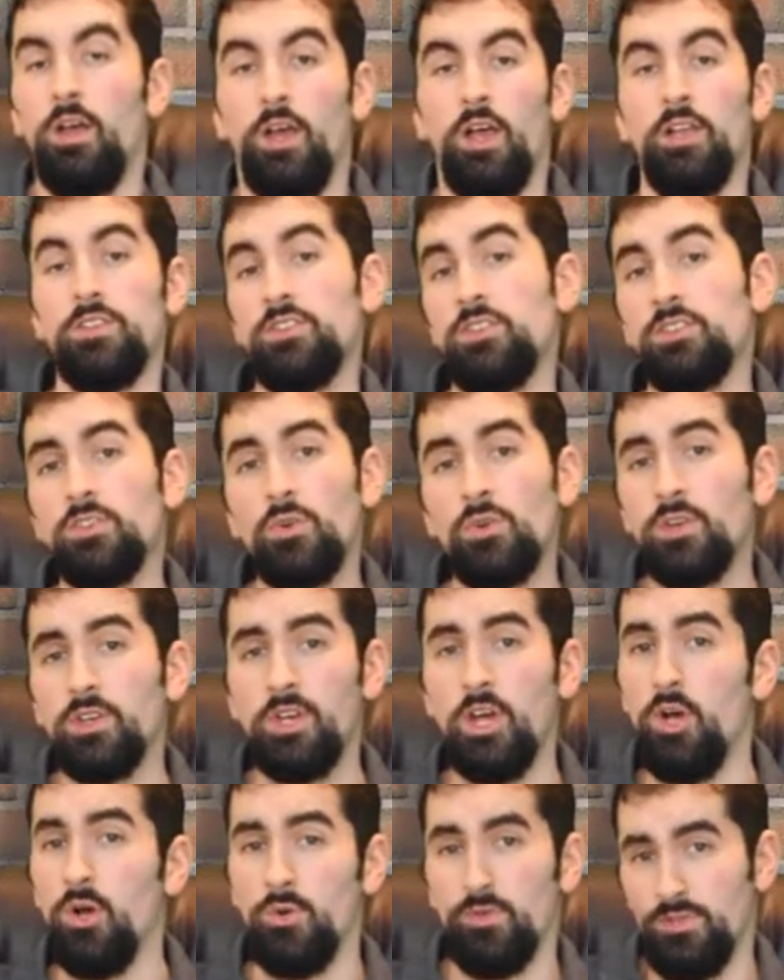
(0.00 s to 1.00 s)
As the story
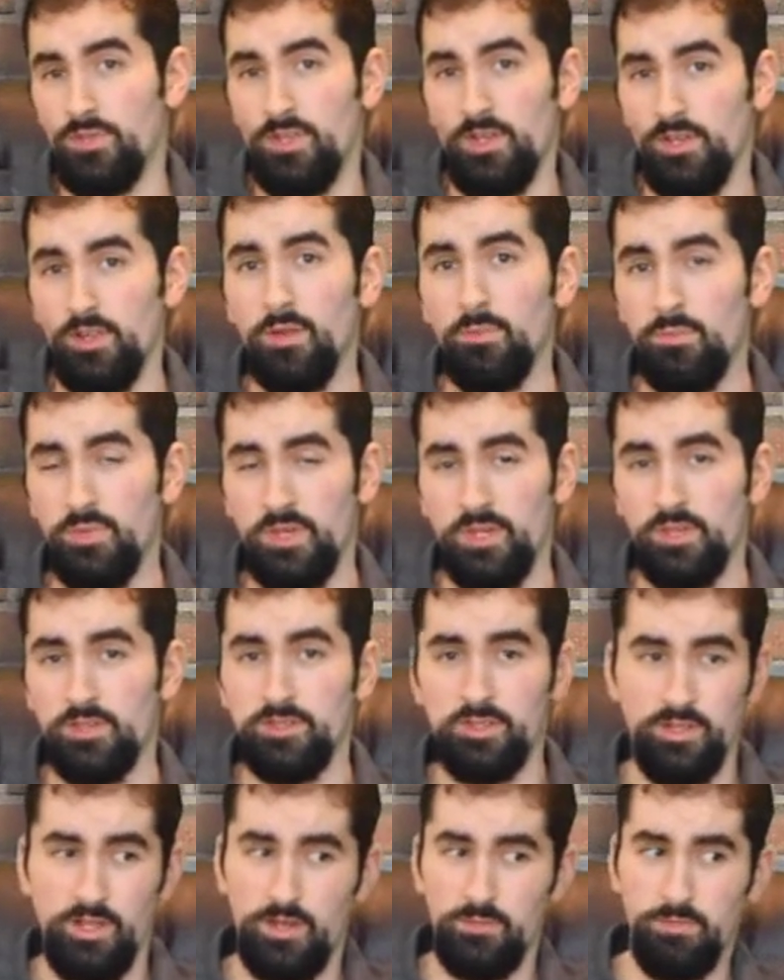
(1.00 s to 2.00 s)
goes, the
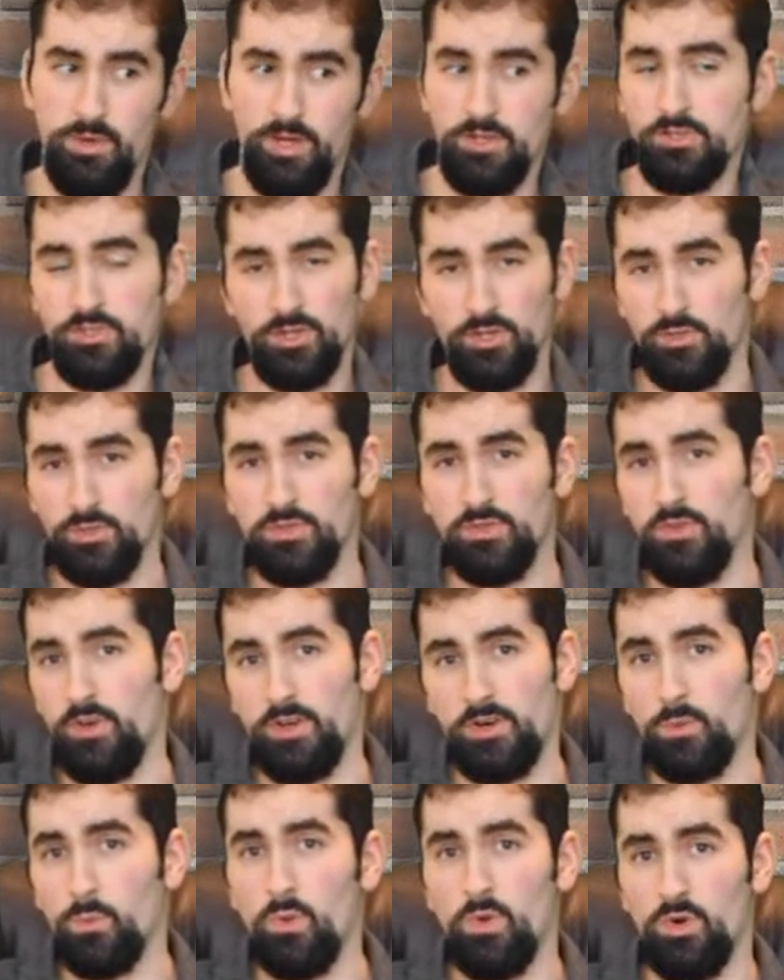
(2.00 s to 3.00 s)
Olympians, led by Zeus,
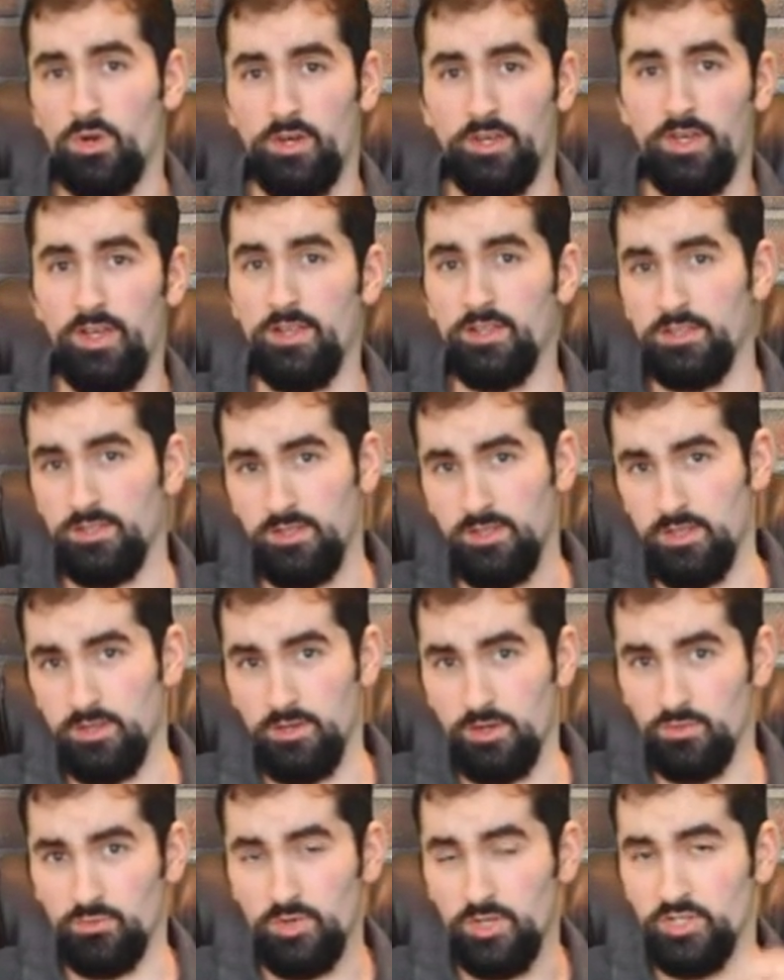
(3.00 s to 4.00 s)
fought a war against
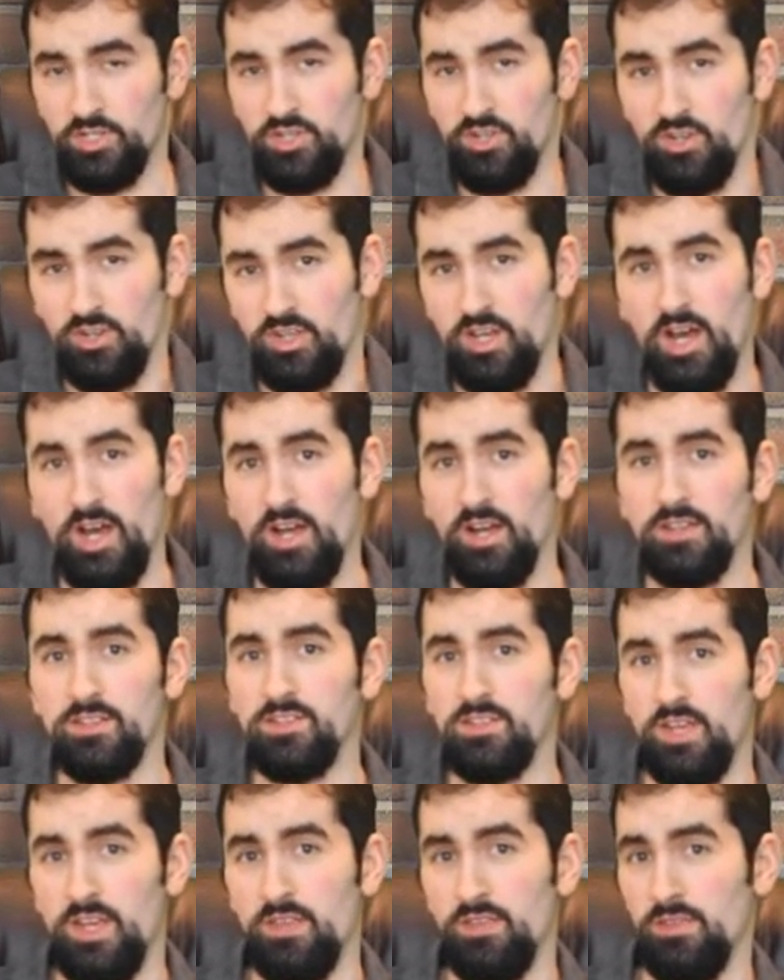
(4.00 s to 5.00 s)
the original
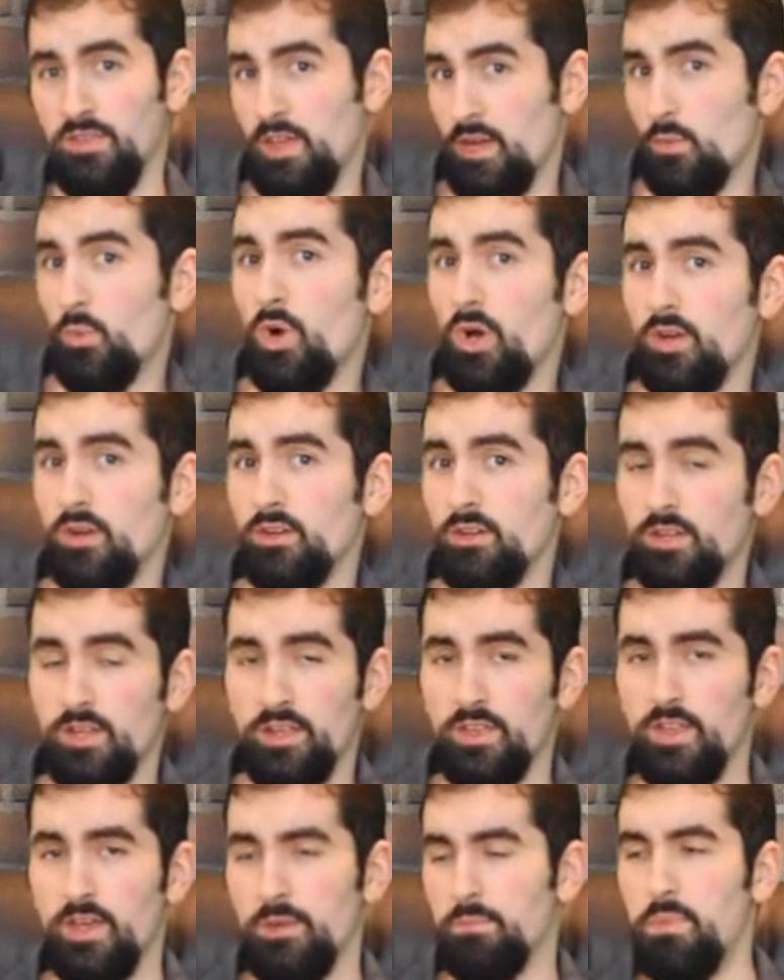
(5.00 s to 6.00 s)
gods, and they won,
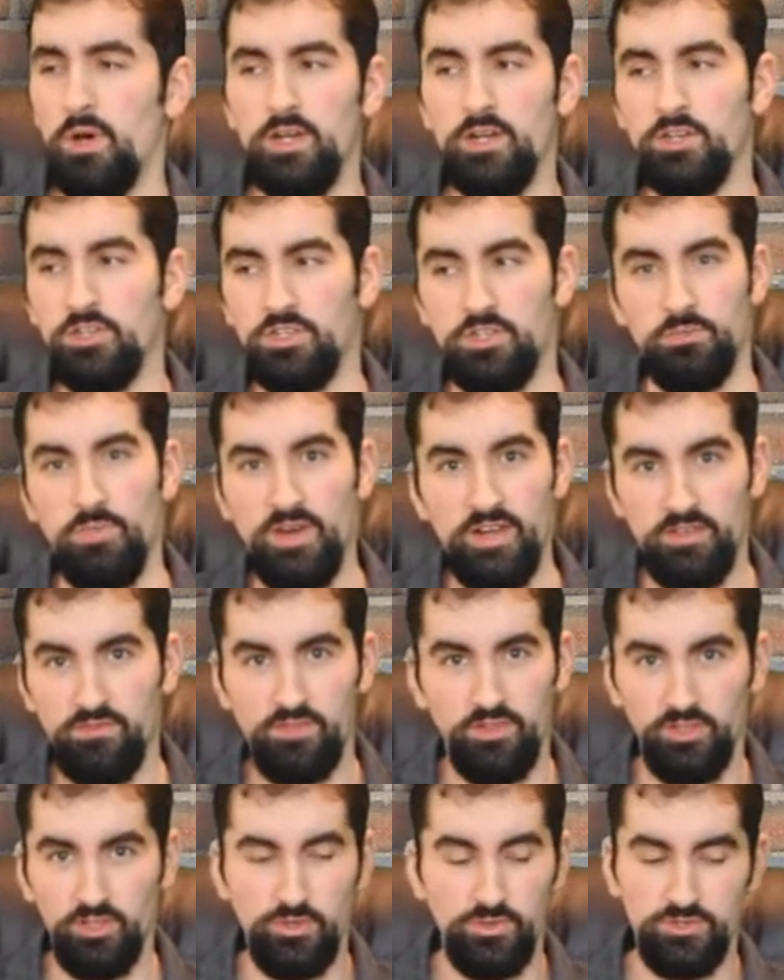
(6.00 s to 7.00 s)
and they punished many of
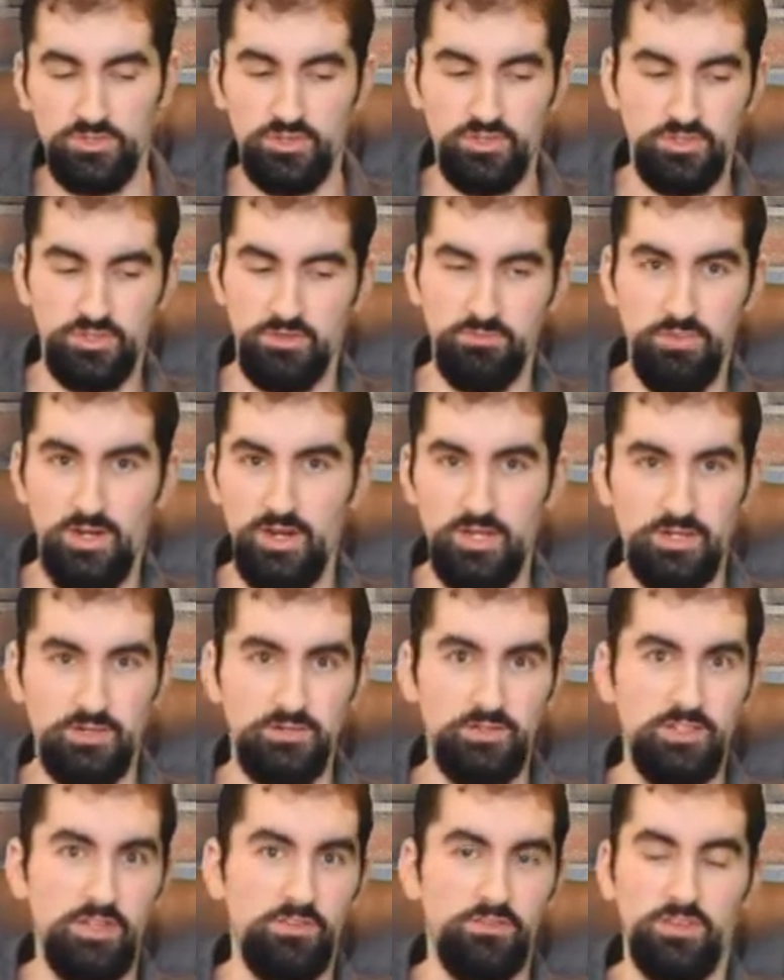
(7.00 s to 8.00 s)
the losers in many
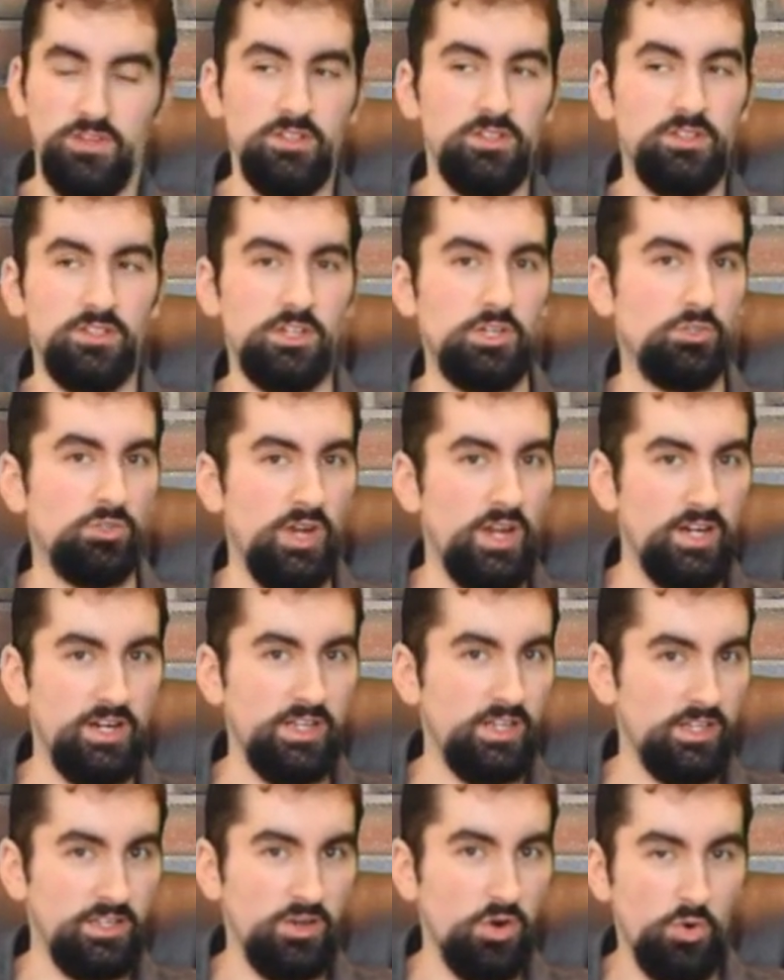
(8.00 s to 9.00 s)
different
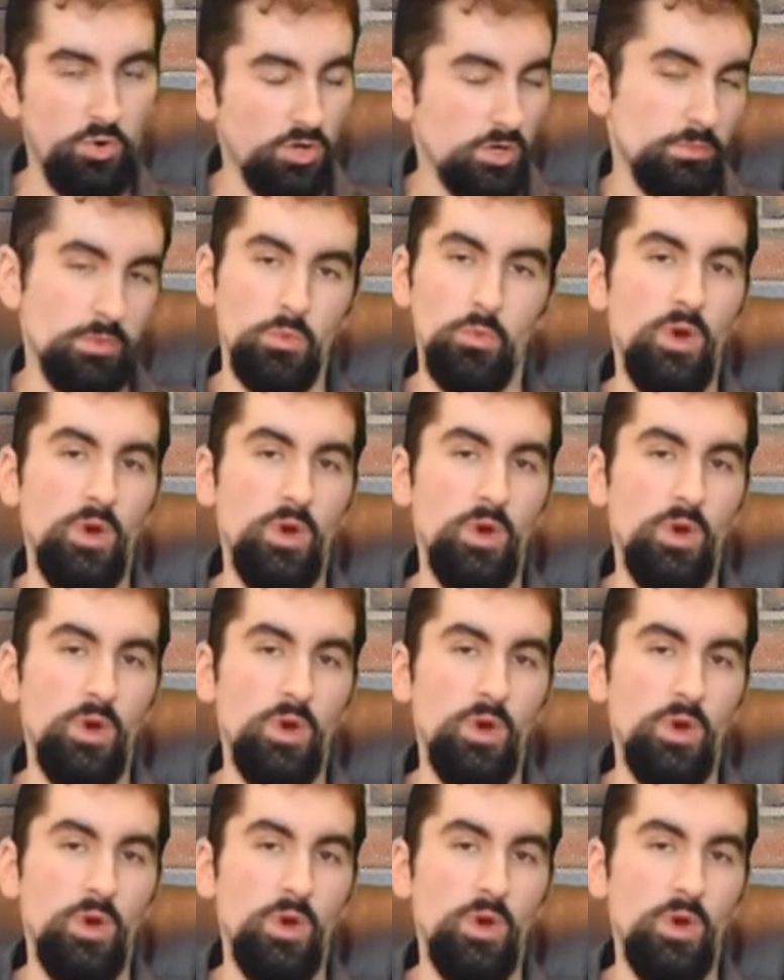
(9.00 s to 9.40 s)
degrading and horrible